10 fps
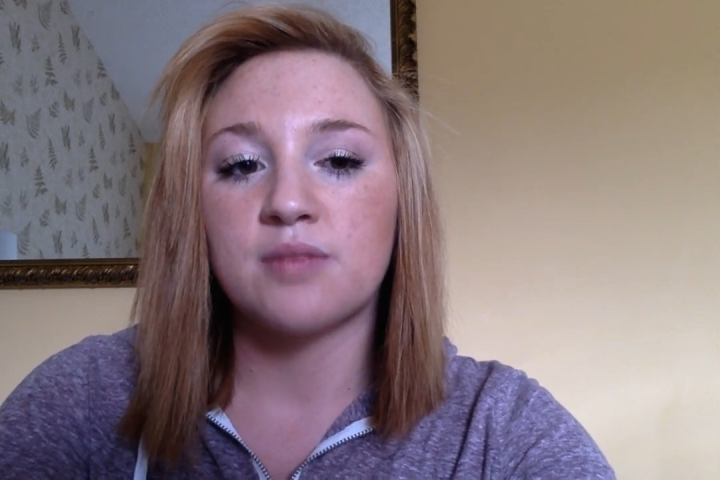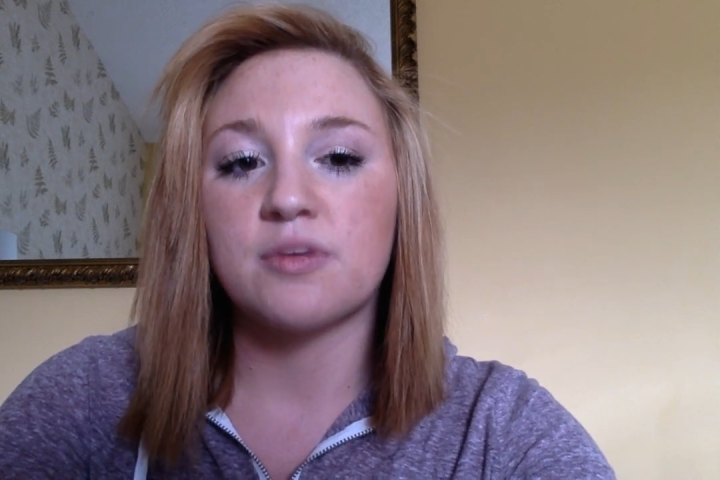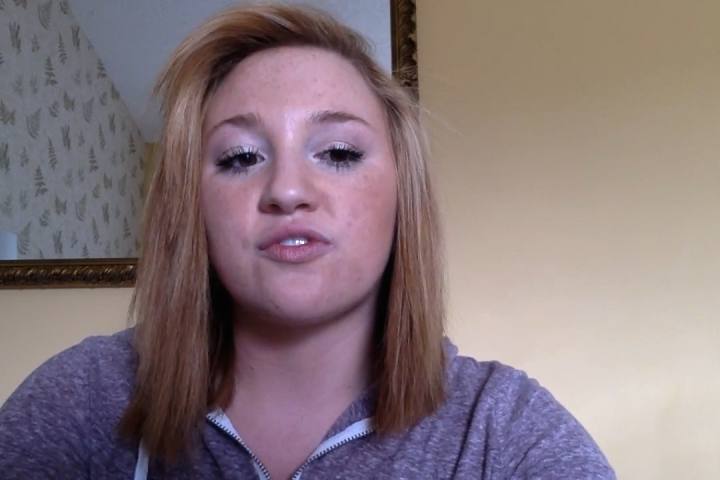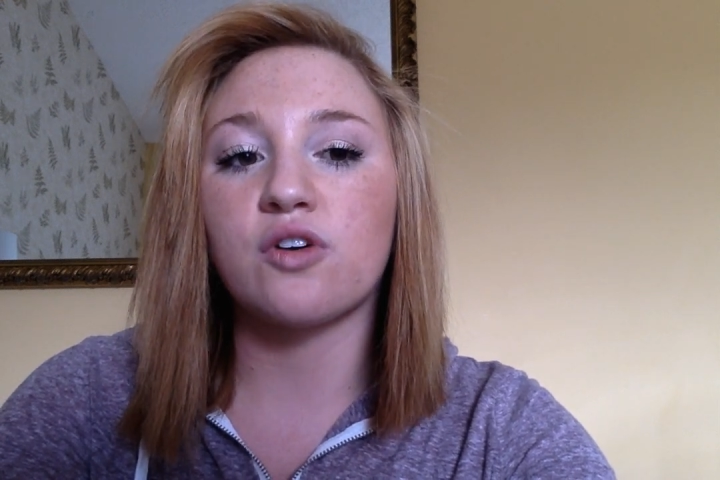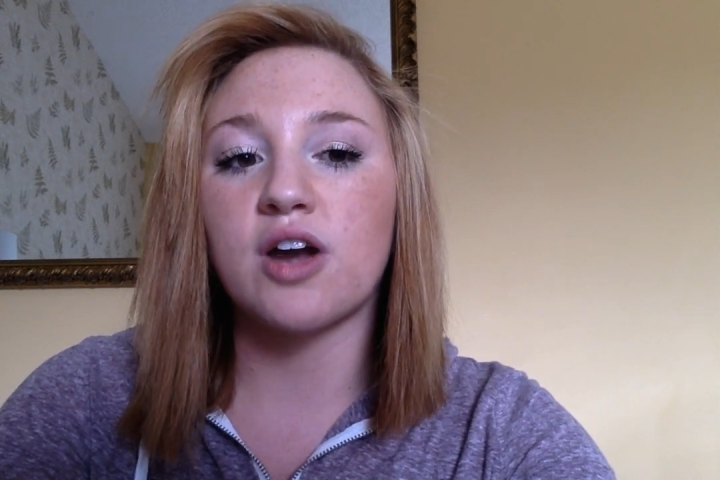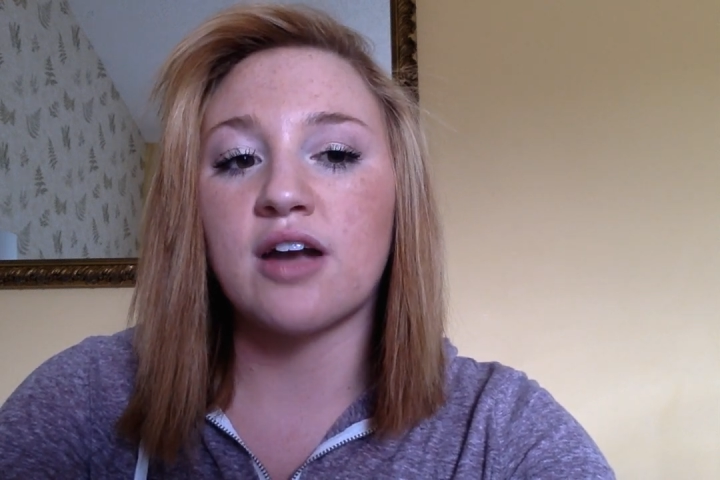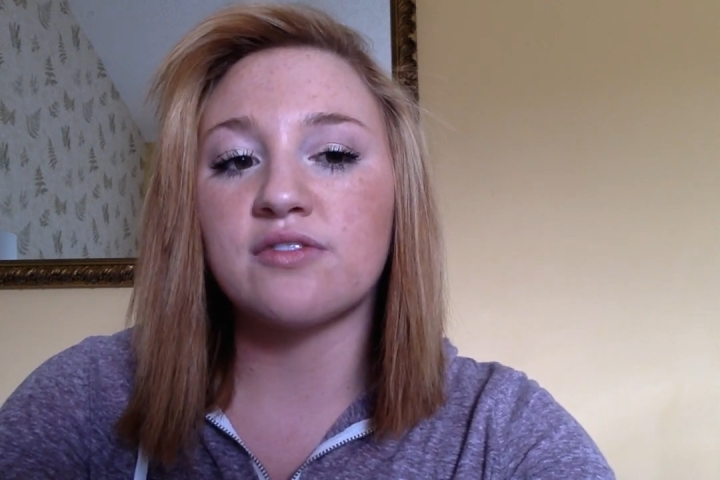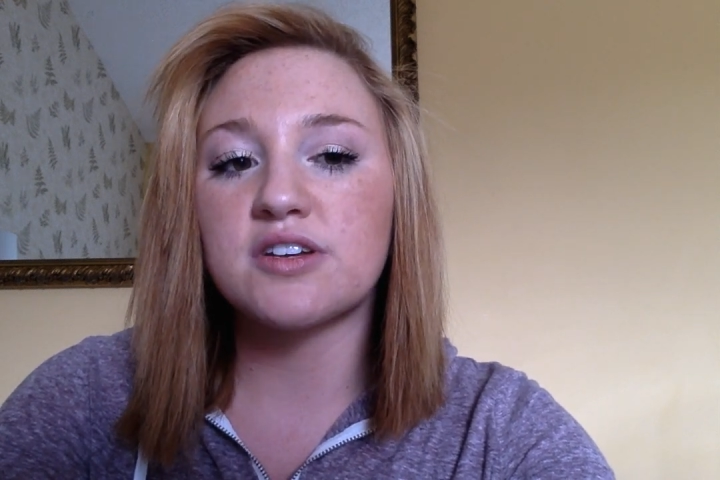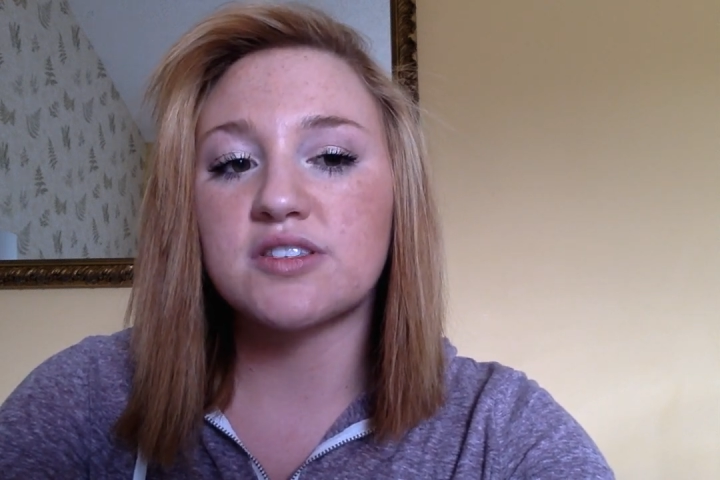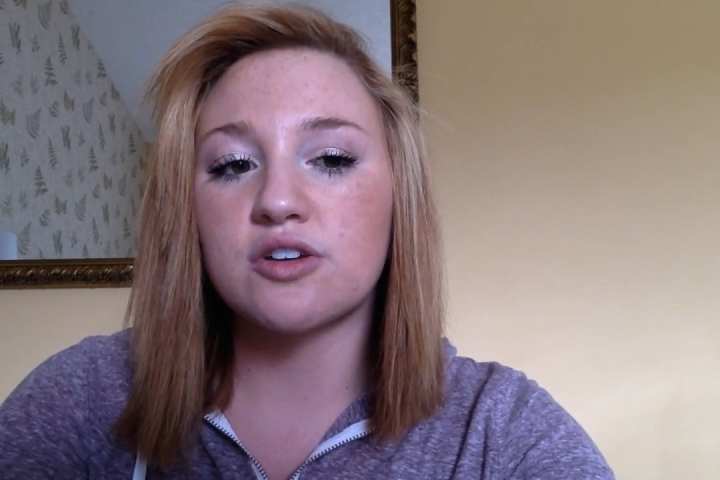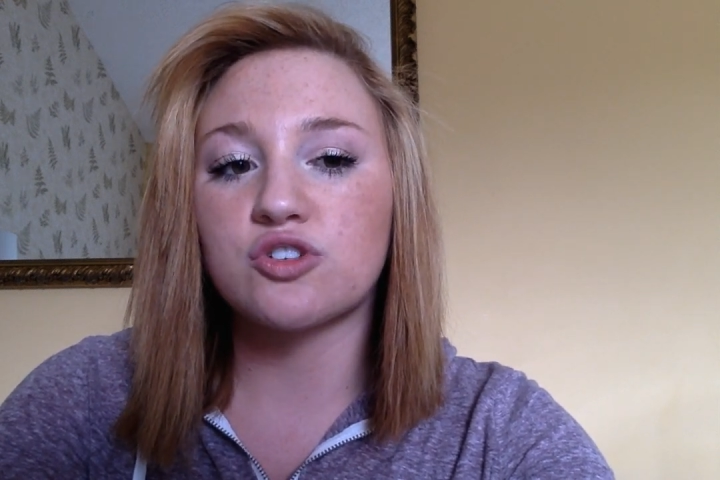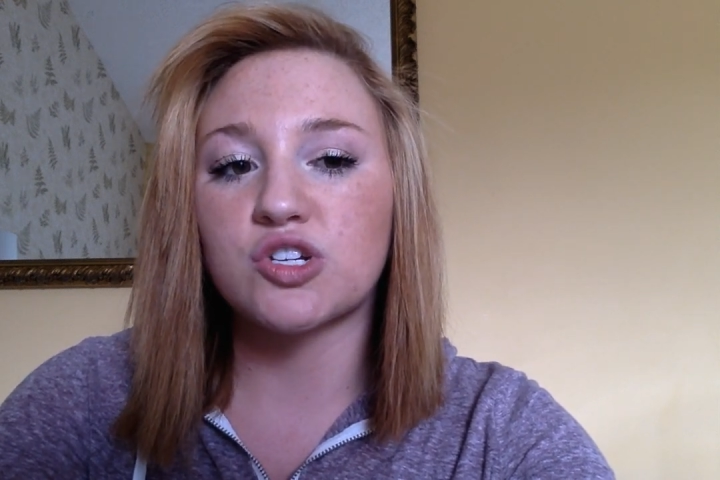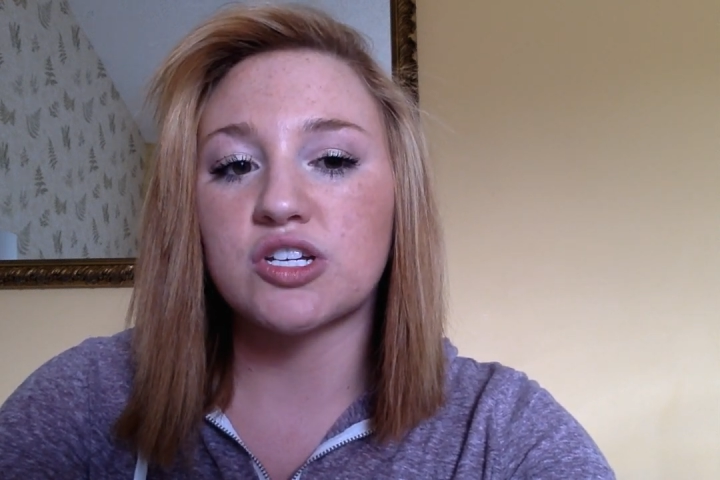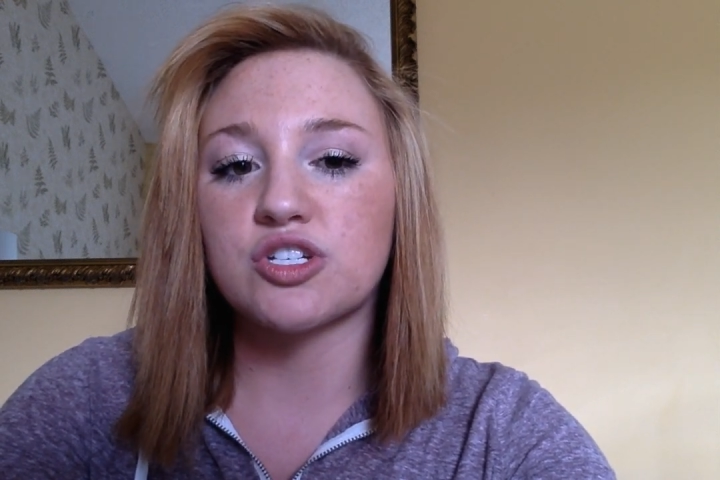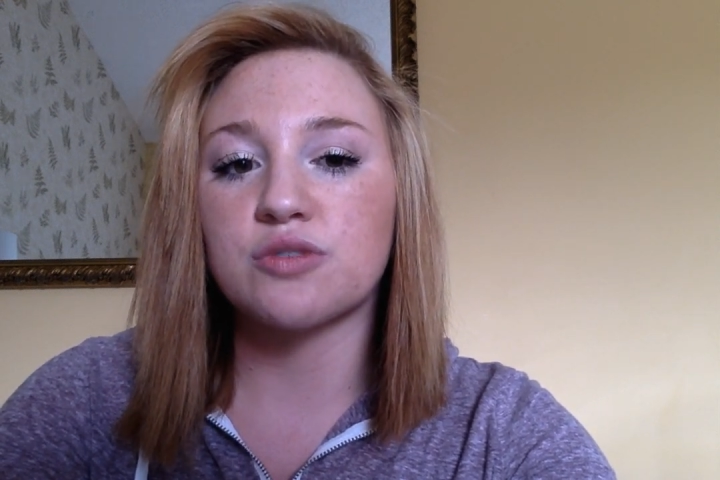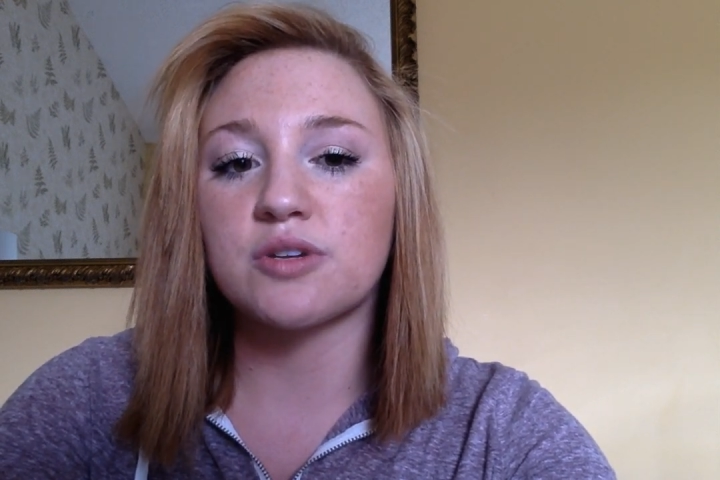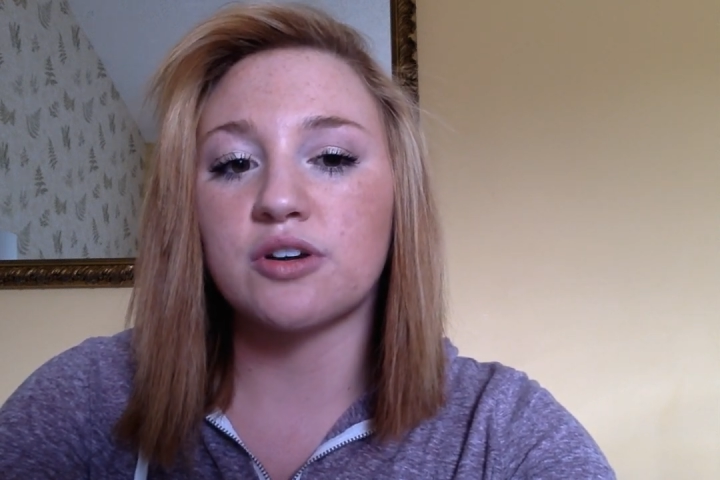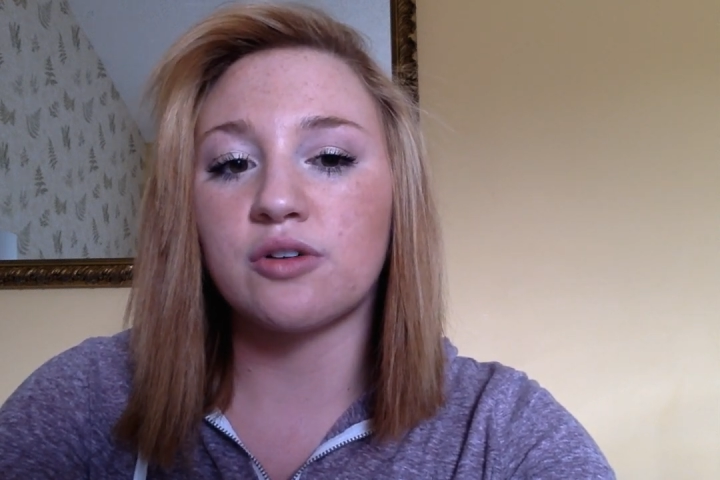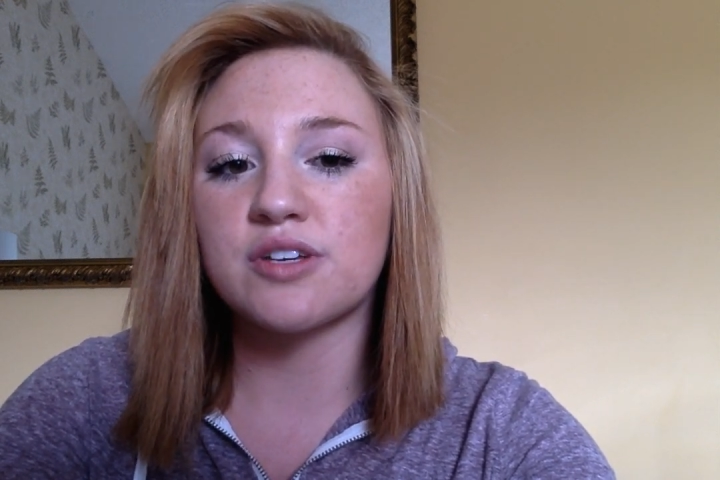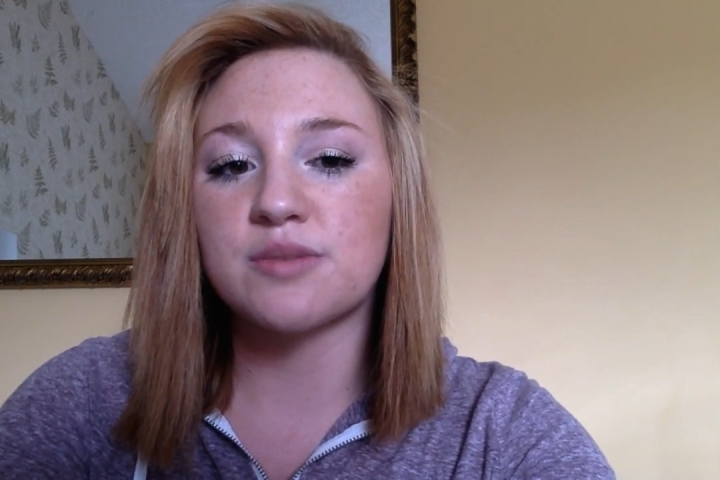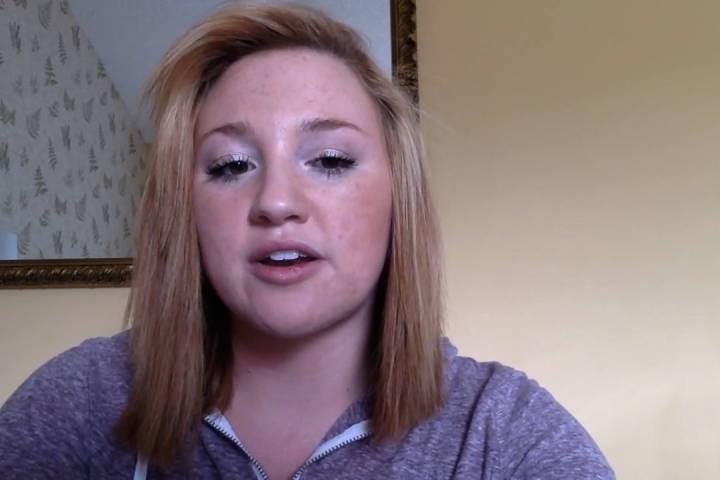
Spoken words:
Before every surgery, she would always